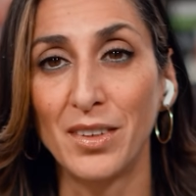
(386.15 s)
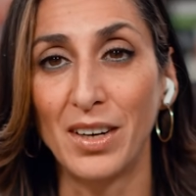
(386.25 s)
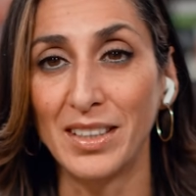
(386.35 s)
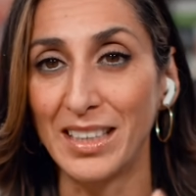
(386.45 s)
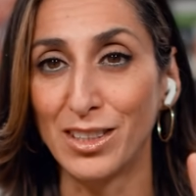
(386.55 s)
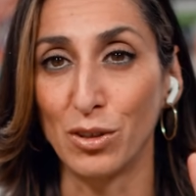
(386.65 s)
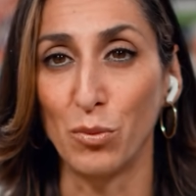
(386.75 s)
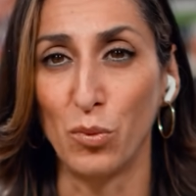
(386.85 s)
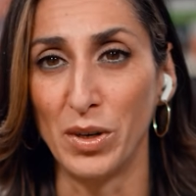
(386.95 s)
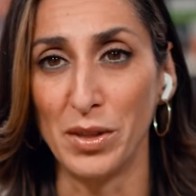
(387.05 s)
All right. That's
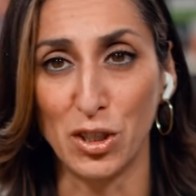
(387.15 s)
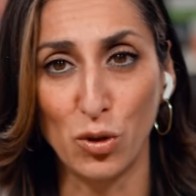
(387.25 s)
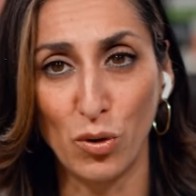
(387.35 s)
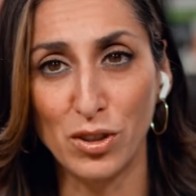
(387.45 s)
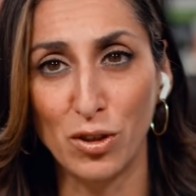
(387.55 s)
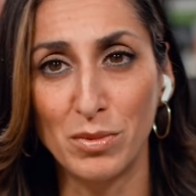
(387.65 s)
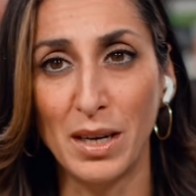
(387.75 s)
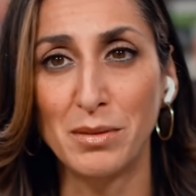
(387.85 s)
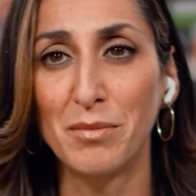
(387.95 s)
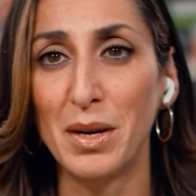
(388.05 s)
one of the short-term
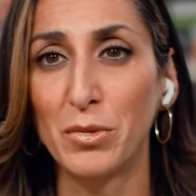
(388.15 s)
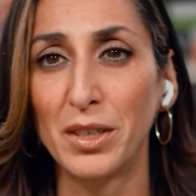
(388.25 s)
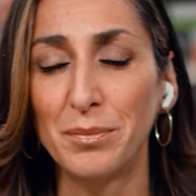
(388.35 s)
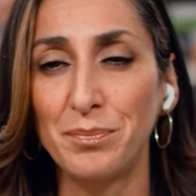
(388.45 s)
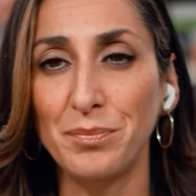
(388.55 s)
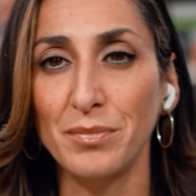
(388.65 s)
types of memory.